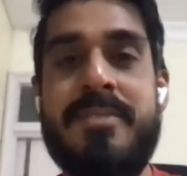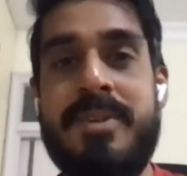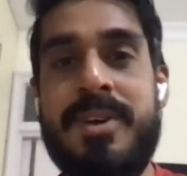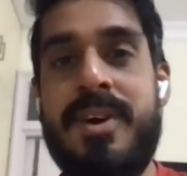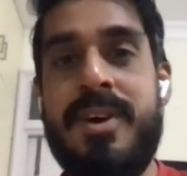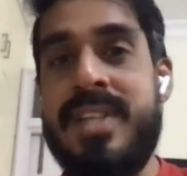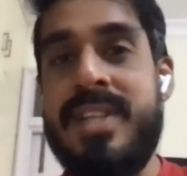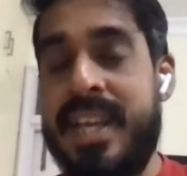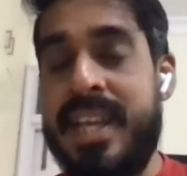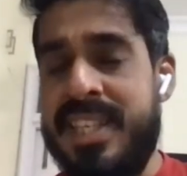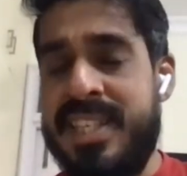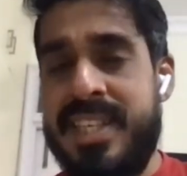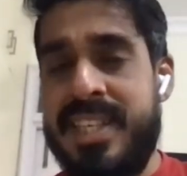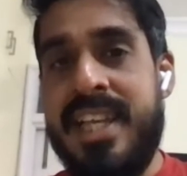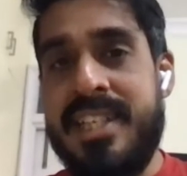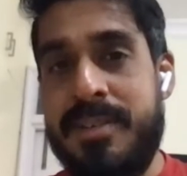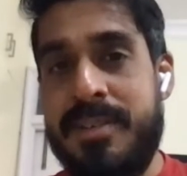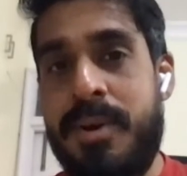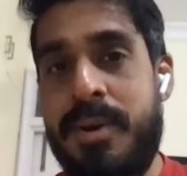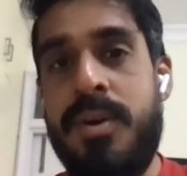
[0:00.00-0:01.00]
because it
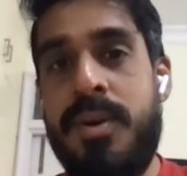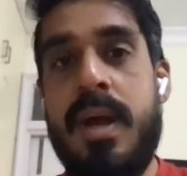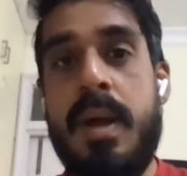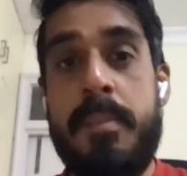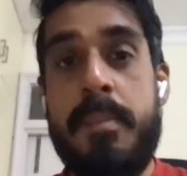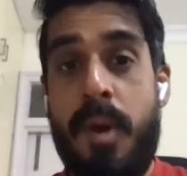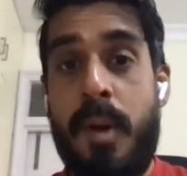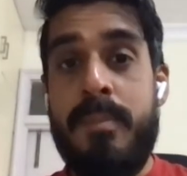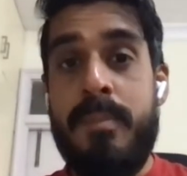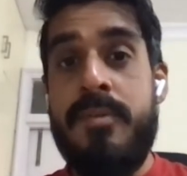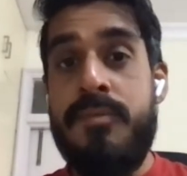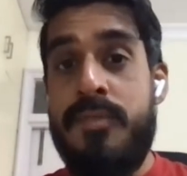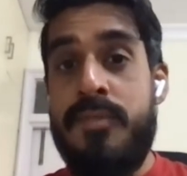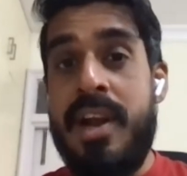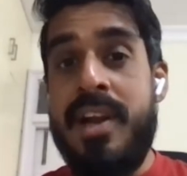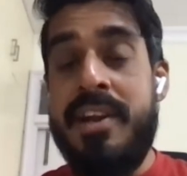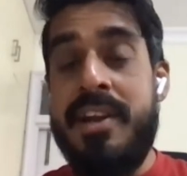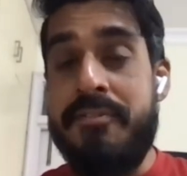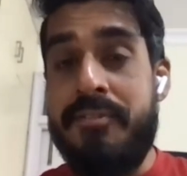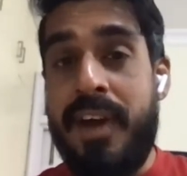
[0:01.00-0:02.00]
says about a problem
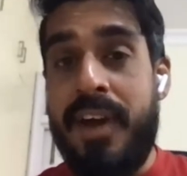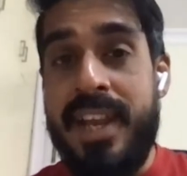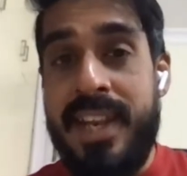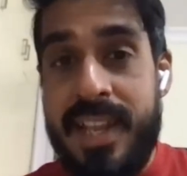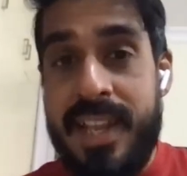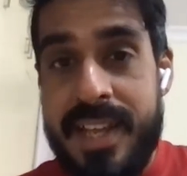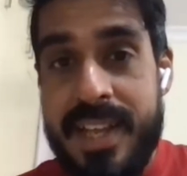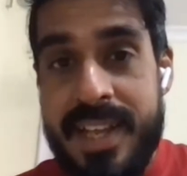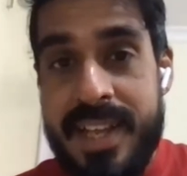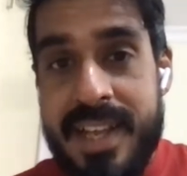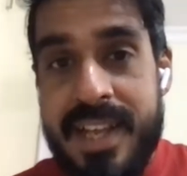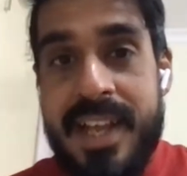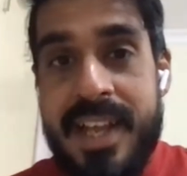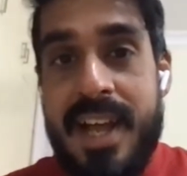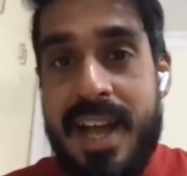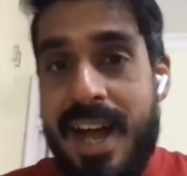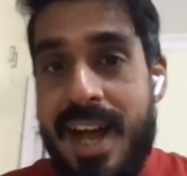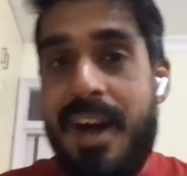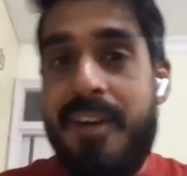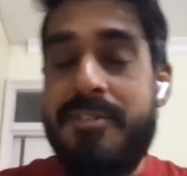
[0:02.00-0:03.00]
well defined,
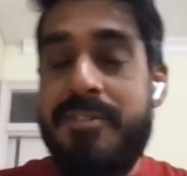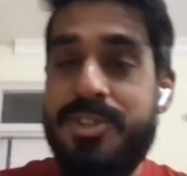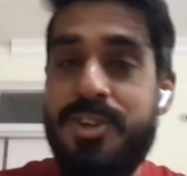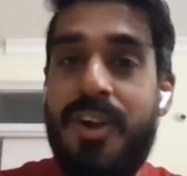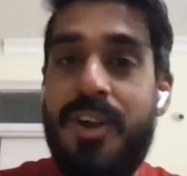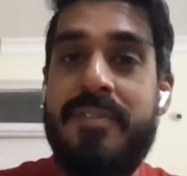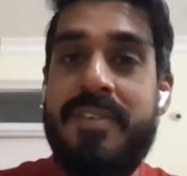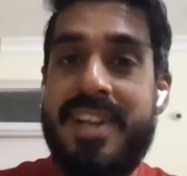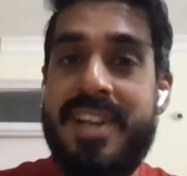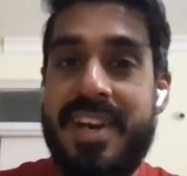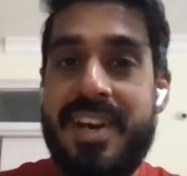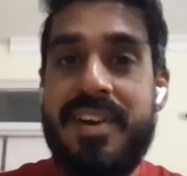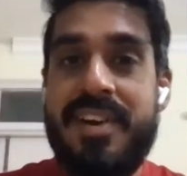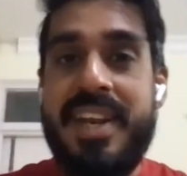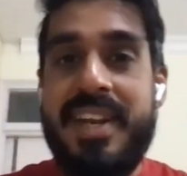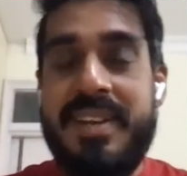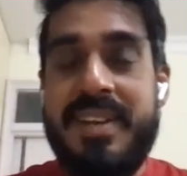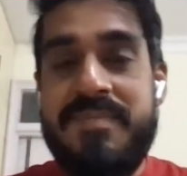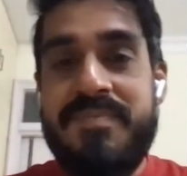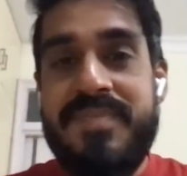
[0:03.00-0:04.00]
half solved,
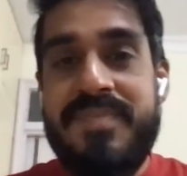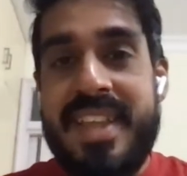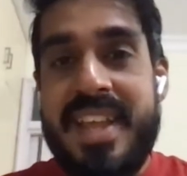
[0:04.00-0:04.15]
right?